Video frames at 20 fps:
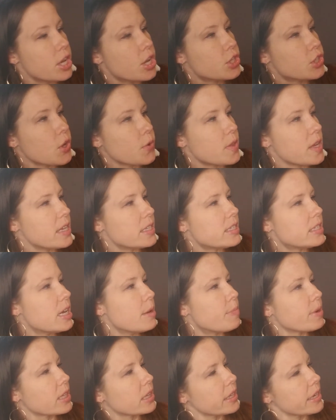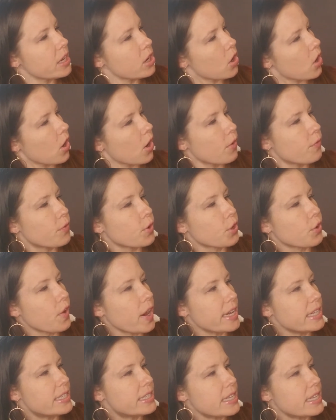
So these typically are for grades